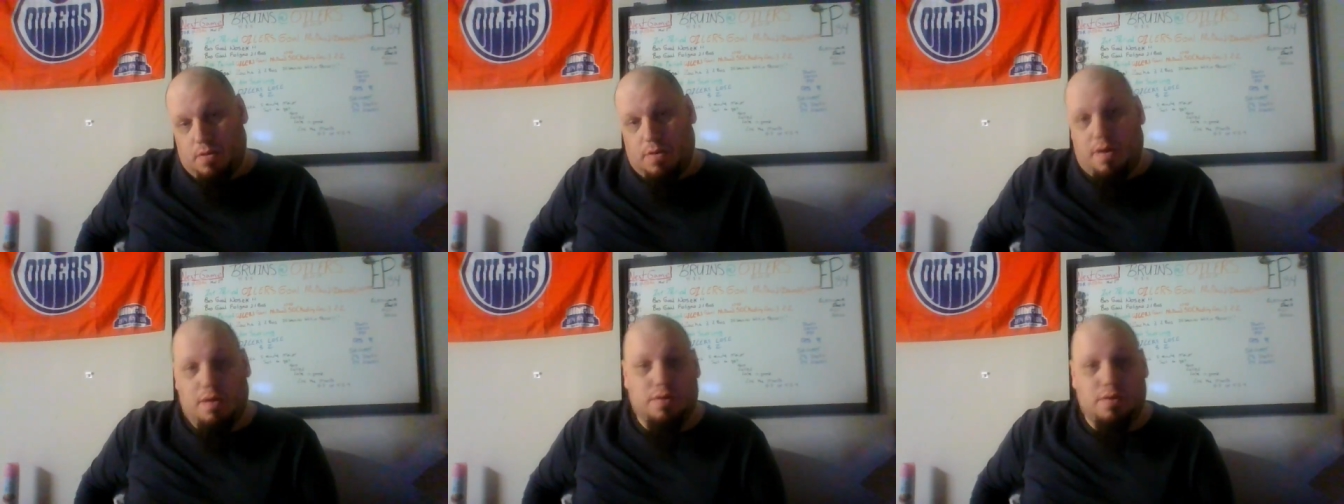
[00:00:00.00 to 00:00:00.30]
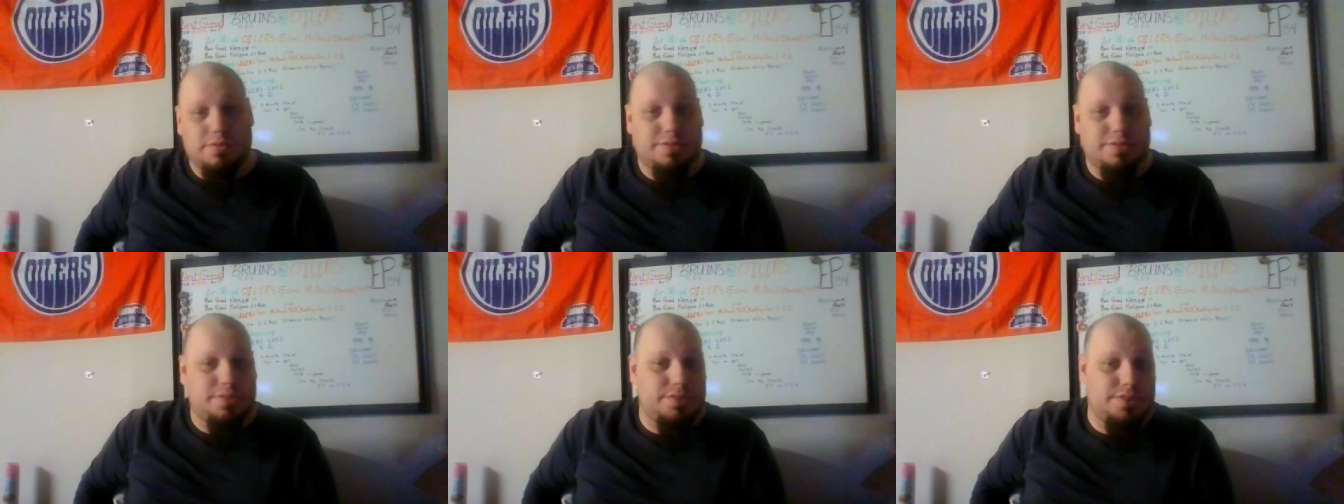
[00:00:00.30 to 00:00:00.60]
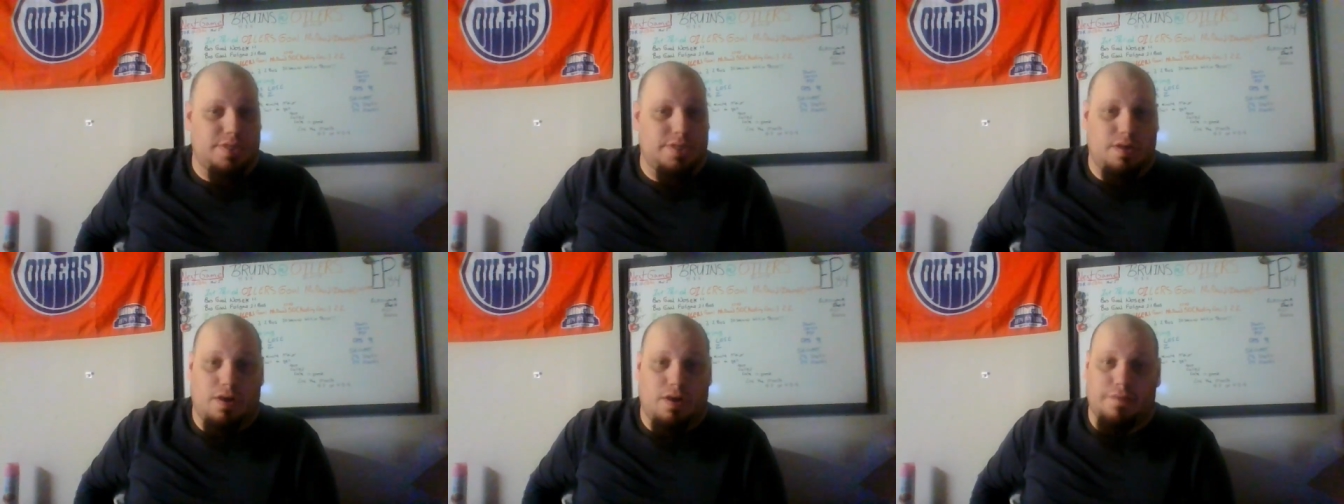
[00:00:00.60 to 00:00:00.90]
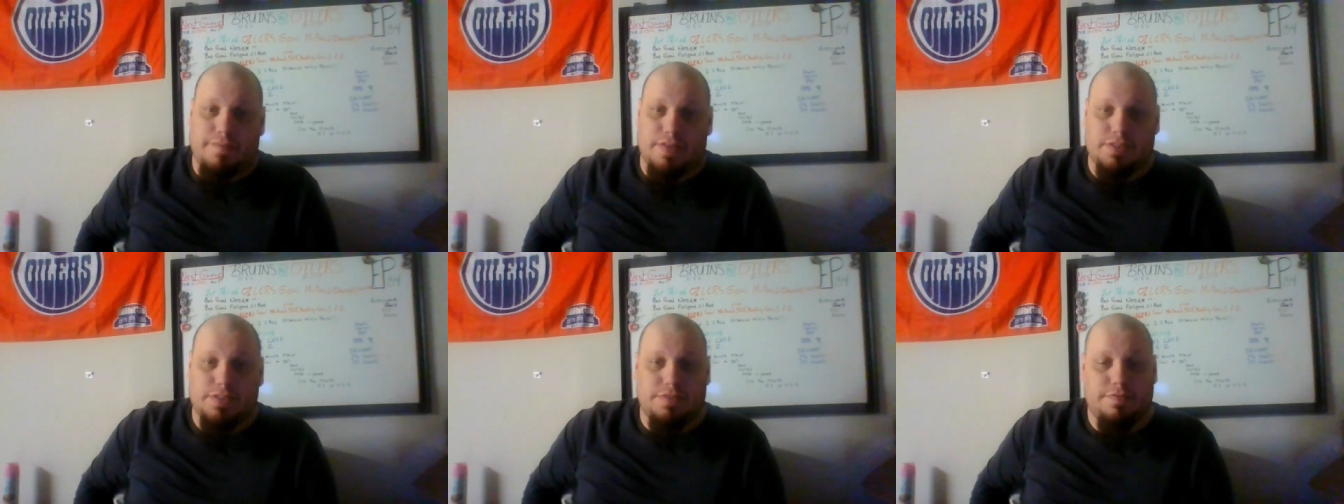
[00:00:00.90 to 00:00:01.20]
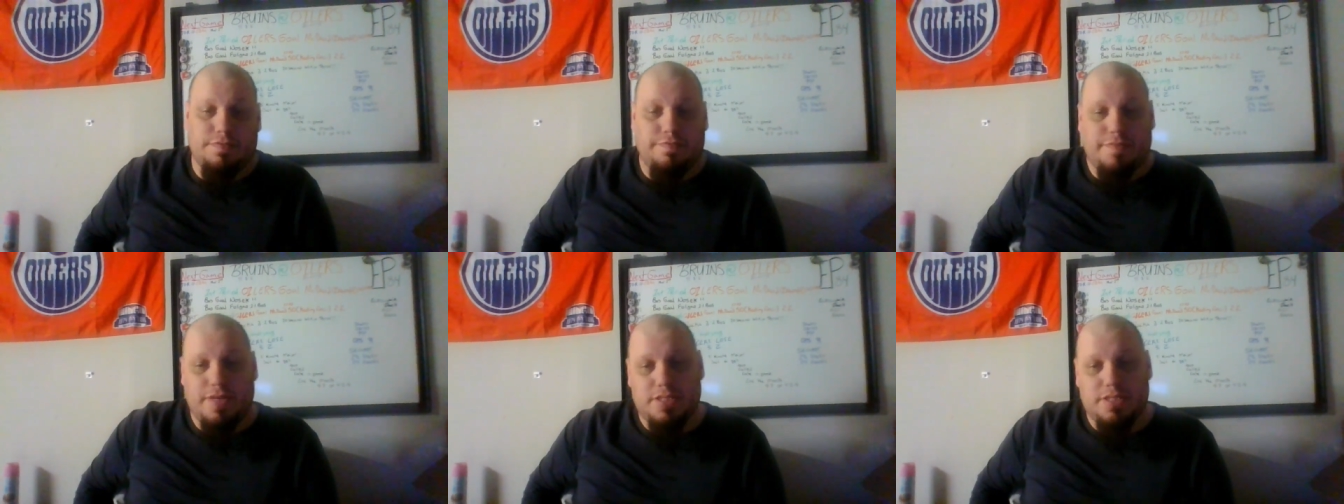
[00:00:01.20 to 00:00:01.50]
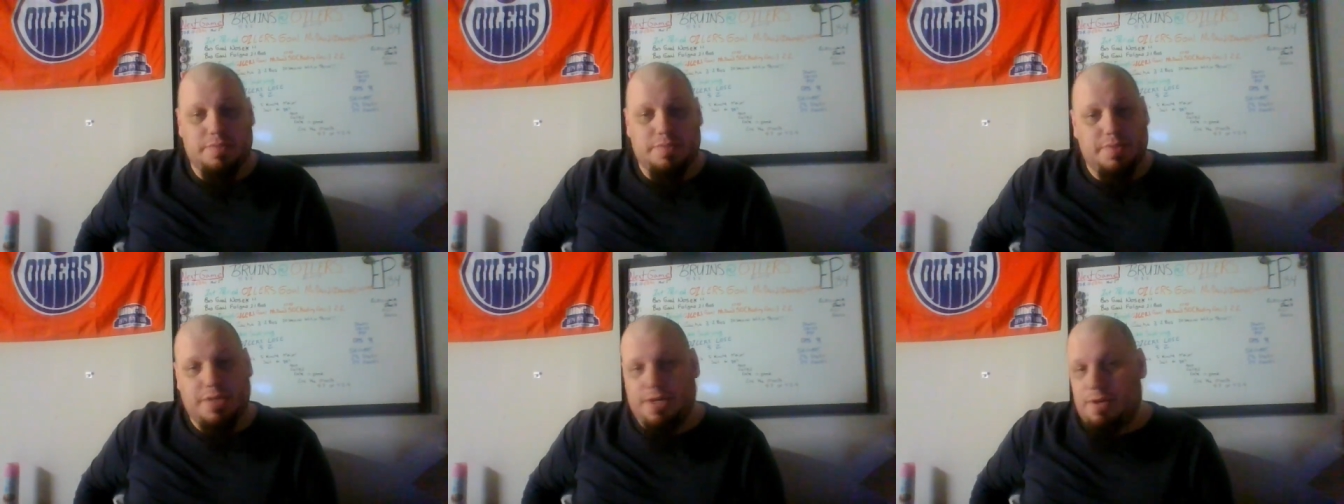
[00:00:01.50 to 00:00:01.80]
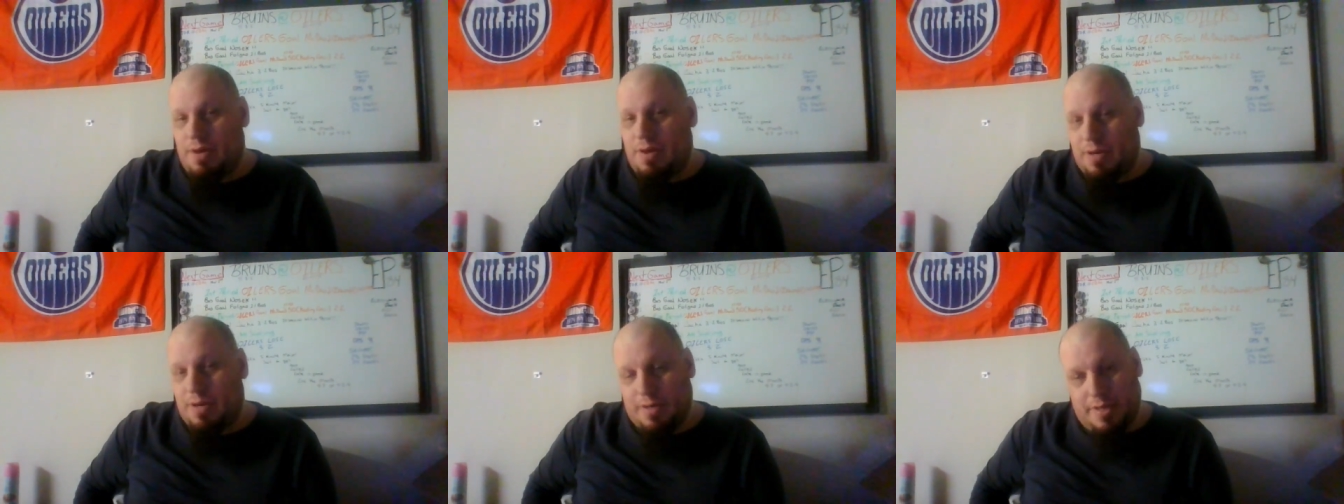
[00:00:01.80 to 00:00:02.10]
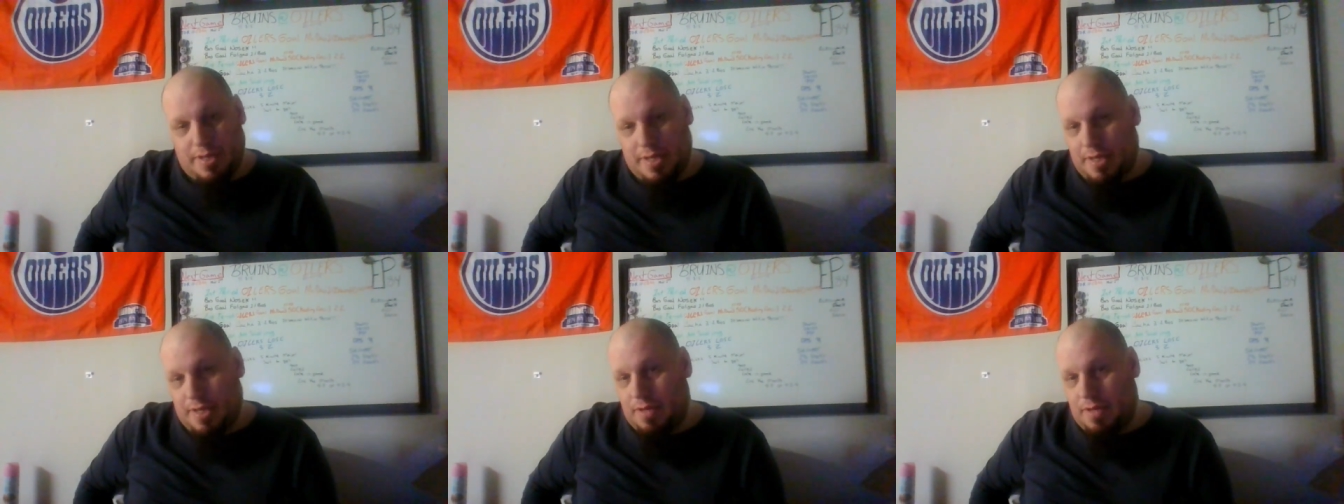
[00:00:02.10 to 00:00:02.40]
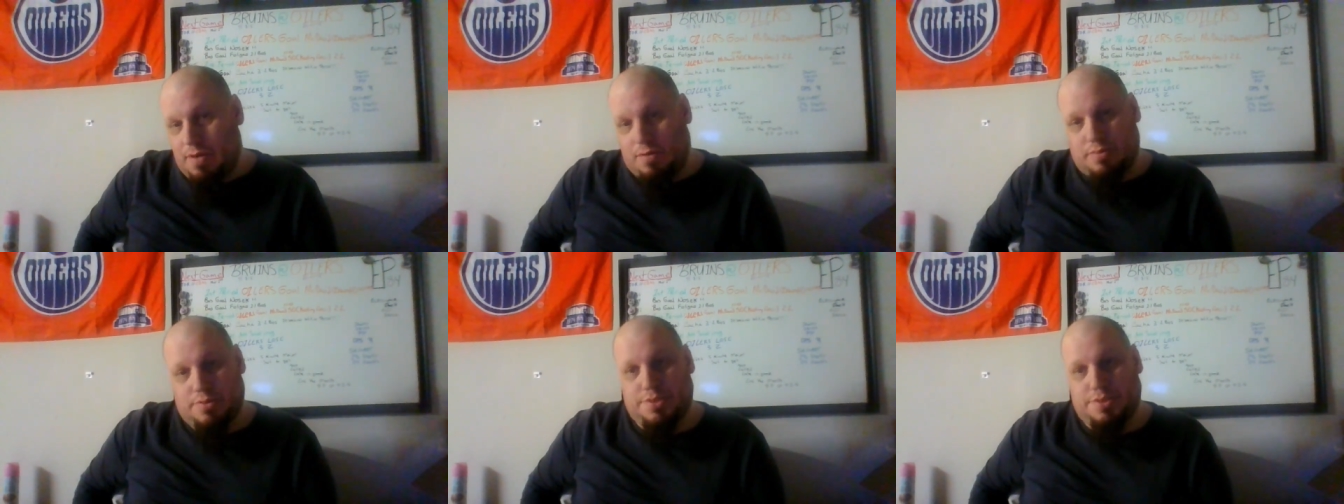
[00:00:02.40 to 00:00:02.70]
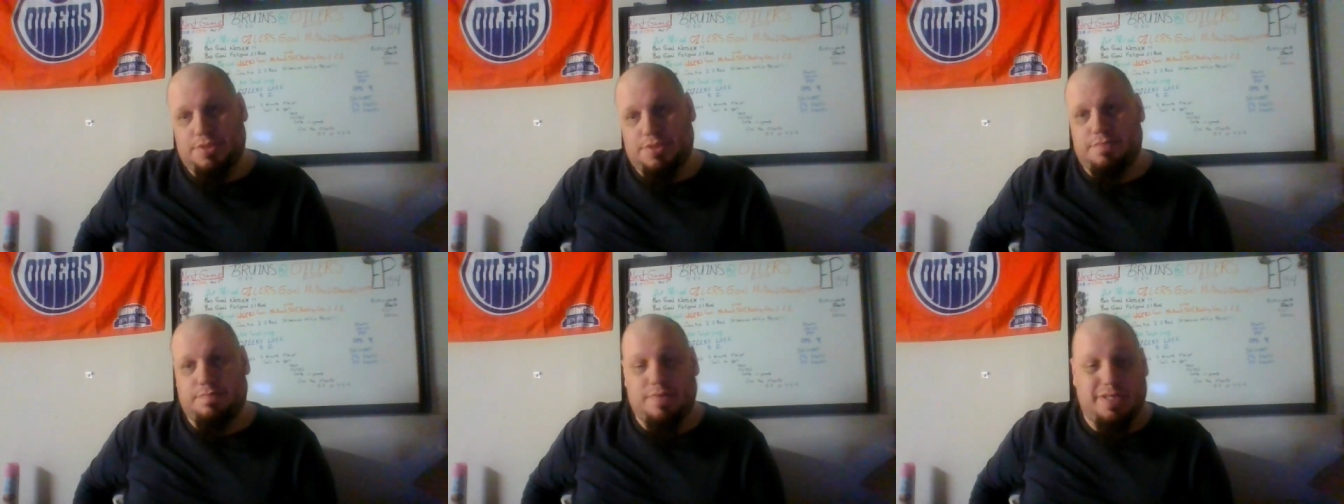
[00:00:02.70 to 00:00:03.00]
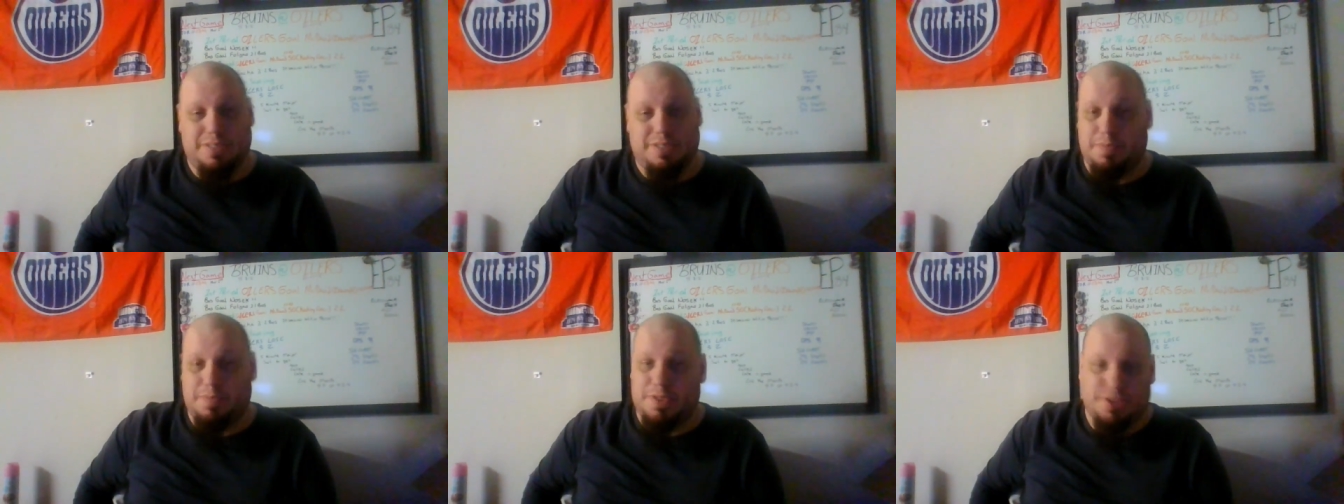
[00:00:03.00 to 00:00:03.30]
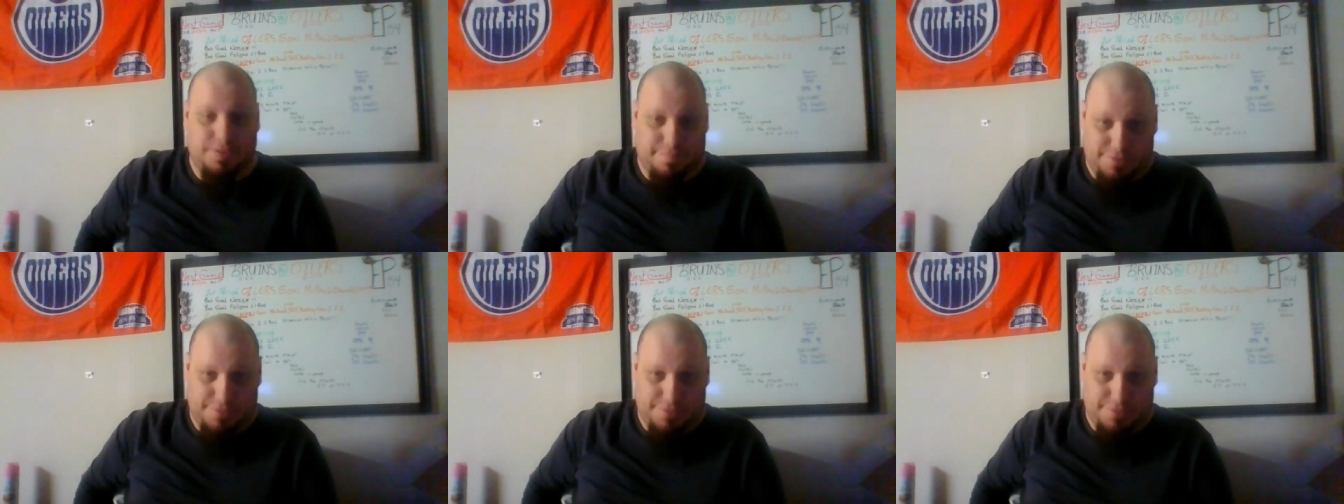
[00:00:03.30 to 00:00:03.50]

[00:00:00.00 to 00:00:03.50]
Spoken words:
Carlson's an offensive defenseman. You're not going to get Carlson, especially